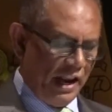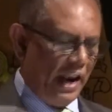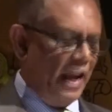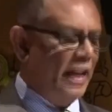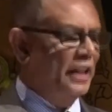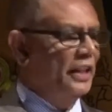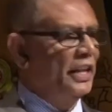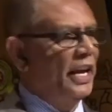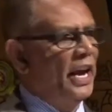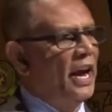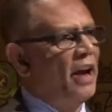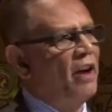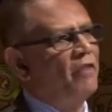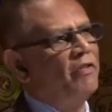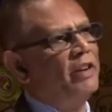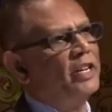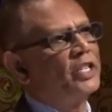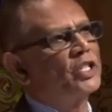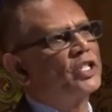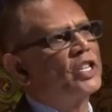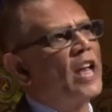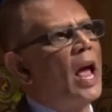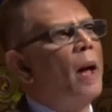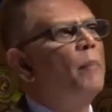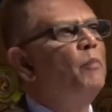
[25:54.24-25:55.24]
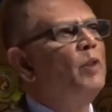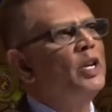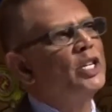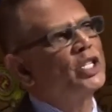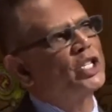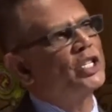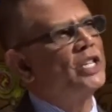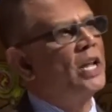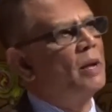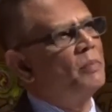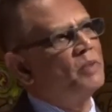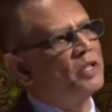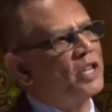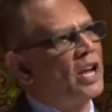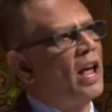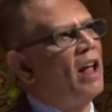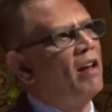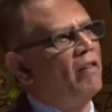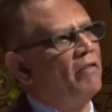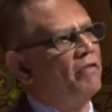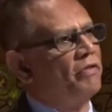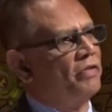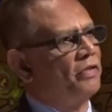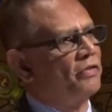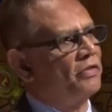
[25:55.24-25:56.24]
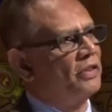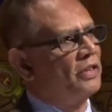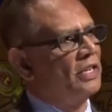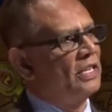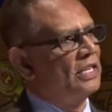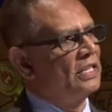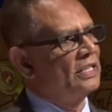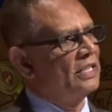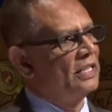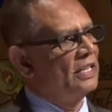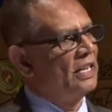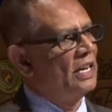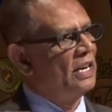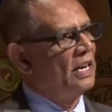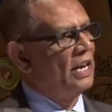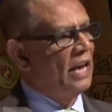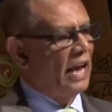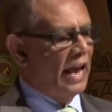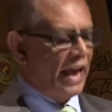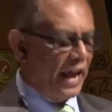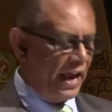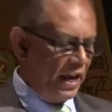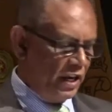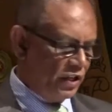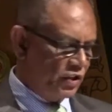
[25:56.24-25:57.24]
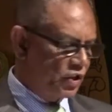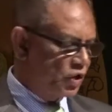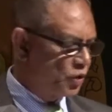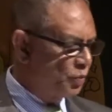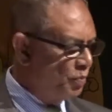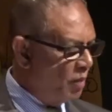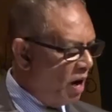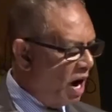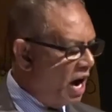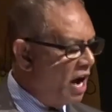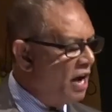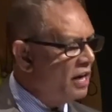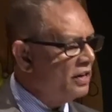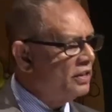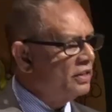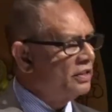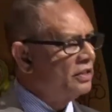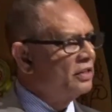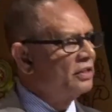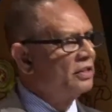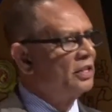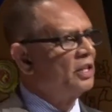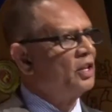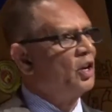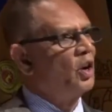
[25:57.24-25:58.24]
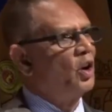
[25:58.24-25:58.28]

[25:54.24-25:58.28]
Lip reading: And they have established themselves as smart